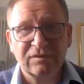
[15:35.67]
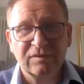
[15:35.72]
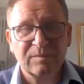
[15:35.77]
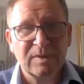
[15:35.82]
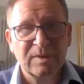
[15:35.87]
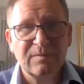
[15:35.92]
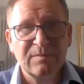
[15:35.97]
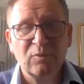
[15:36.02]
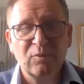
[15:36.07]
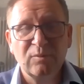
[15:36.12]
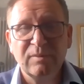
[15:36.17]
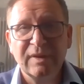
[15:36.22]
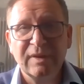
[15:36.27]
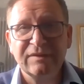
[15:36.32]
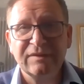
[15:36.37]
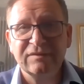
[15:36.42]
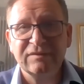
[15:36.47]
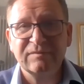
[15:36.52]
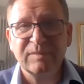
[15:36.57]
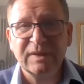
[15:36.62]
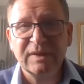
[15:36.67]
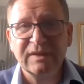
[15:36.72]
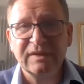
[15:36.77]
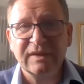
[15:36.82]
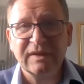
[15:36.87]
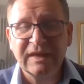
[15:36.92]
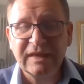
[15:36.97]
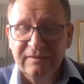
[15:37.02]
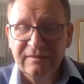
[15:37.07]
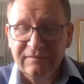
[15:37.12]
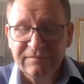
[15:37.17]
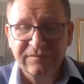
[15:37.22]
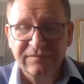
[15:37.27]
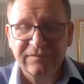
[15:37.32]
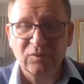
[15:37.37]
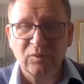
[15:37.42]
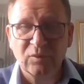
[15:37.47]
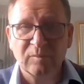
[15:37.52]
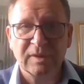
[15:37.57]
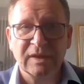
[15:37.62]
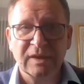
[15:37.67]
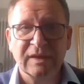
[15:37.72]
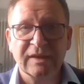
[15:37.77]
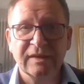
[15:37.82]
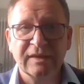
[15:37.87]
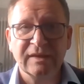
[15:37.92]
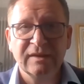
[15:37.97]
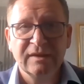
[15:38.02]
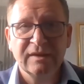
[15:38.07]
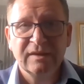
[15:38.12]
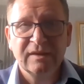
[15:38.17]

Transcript: The people may speak informally,